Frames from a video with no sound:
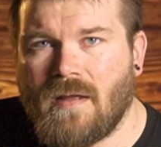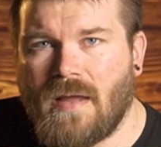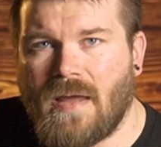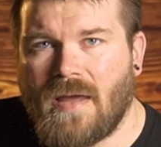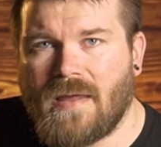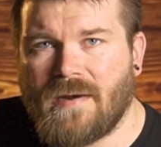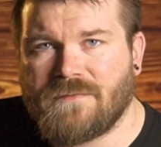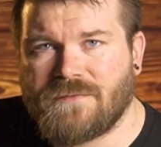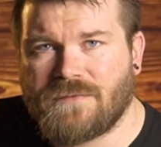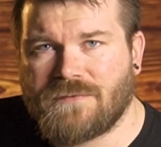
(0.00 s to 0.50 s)

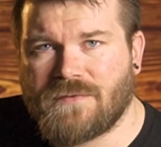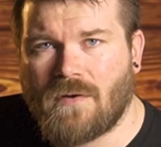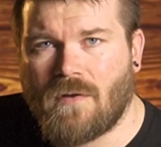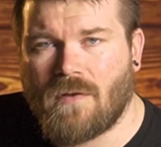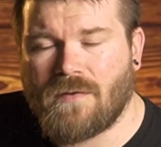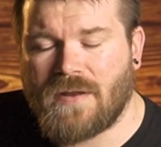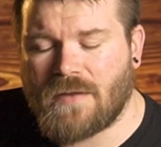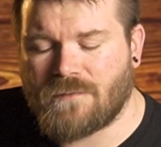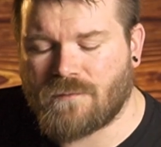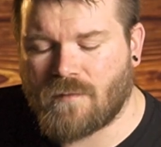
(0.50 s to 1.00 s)
And it's just an all
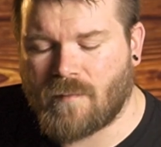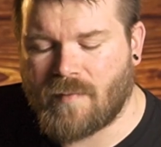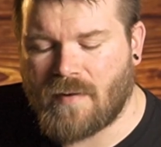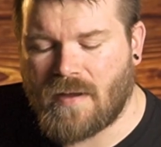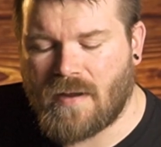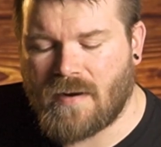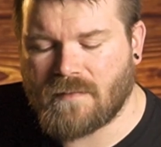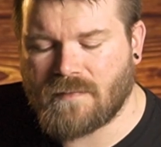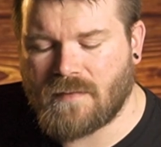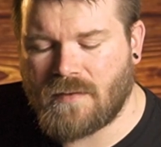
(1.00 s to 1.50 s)
natural
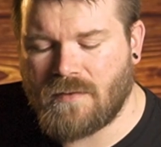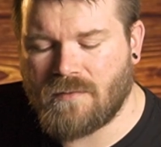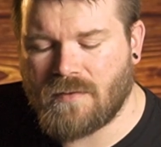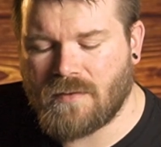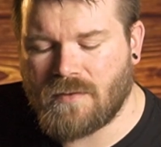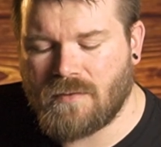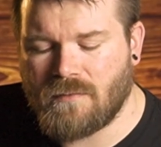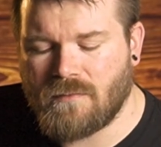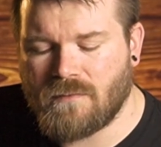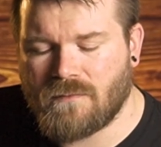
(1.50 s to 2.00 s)
product that you can
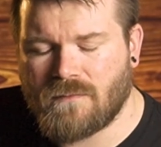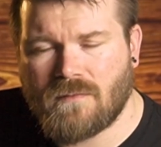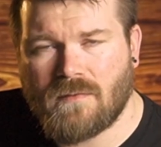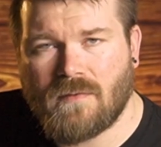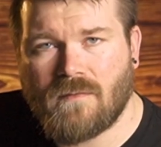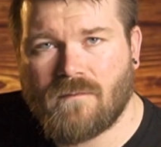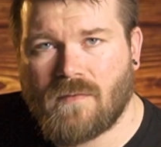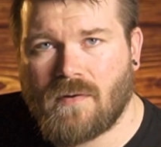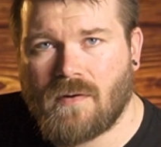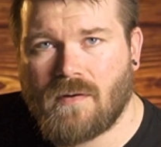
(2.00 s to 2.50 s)
use
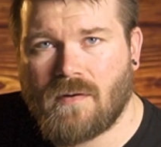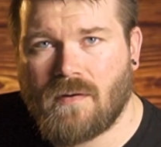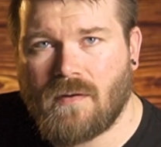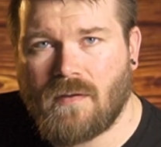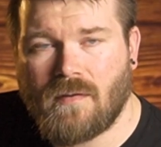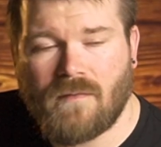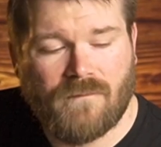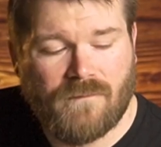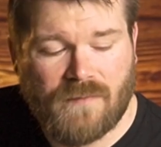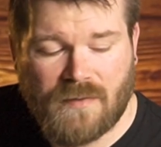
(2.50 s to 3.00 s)
for
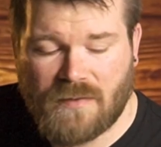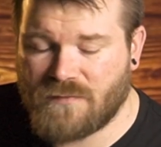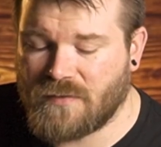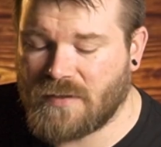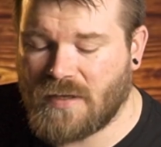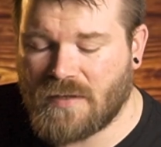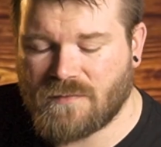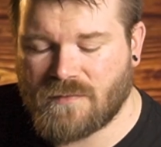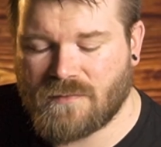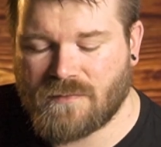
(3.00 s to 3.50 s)
finishing
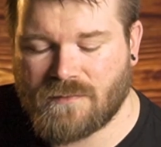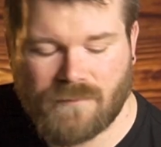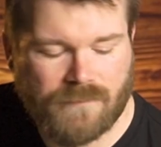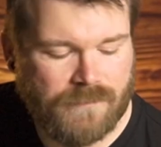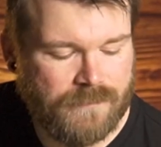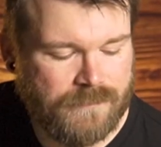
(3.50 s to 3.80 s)
edges.